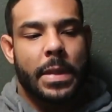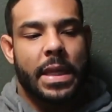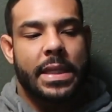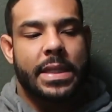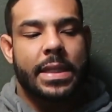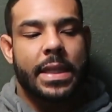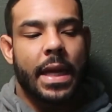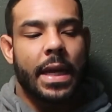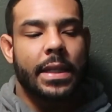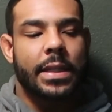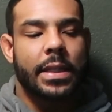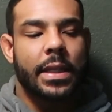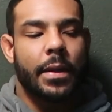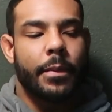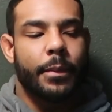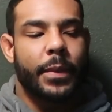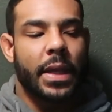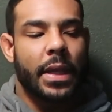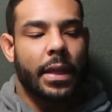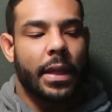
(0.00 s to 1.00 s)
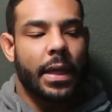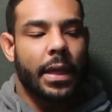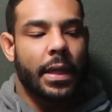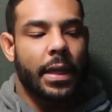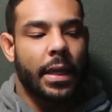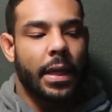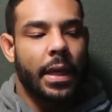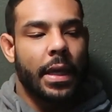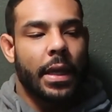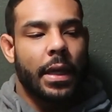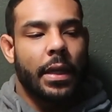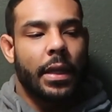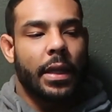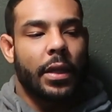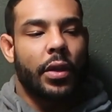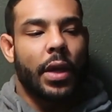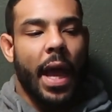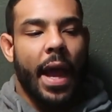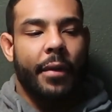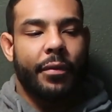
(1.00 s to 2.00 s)
it's not something like
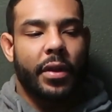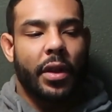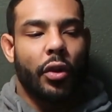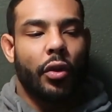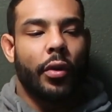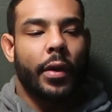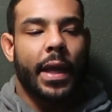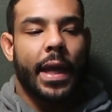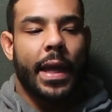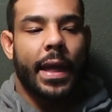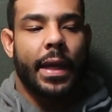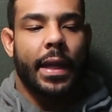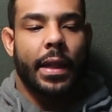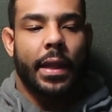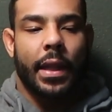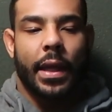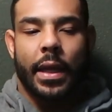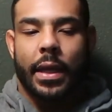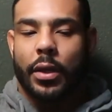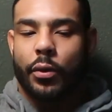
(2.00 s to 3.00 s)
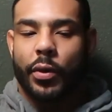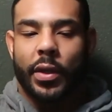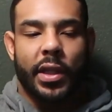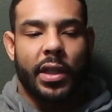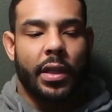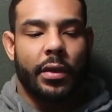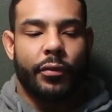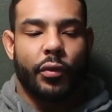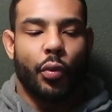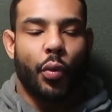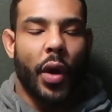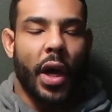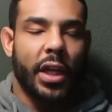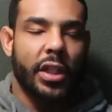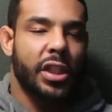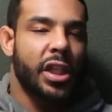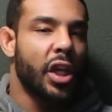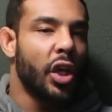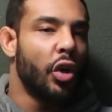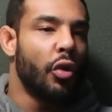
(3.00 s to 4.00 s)
like you have to look at it like when you if you
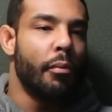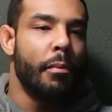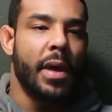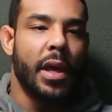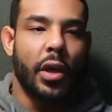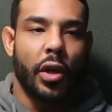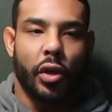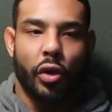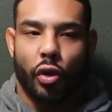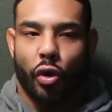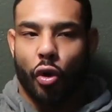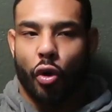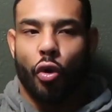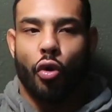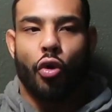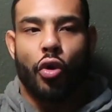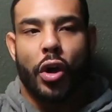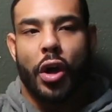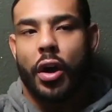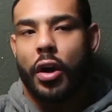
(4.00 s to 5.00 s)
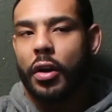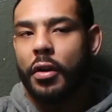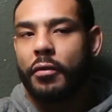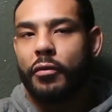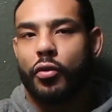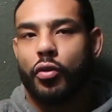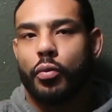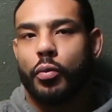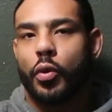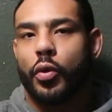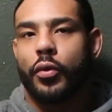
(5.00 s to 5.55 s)
watch Kill Bill or old kung fu